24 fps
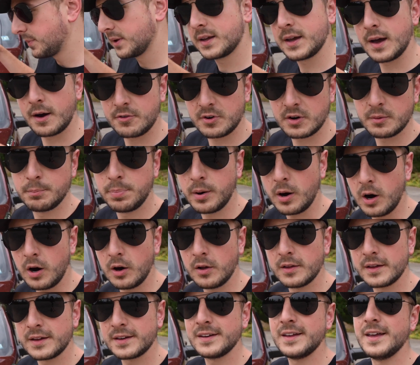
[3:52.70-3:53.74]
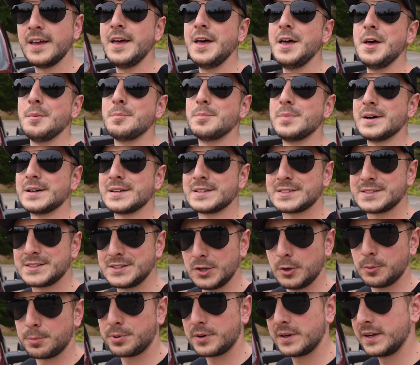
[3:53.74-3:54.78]
covered in pollen, but
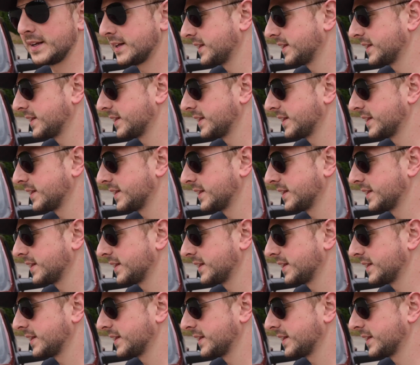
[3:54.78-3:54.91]
still pretty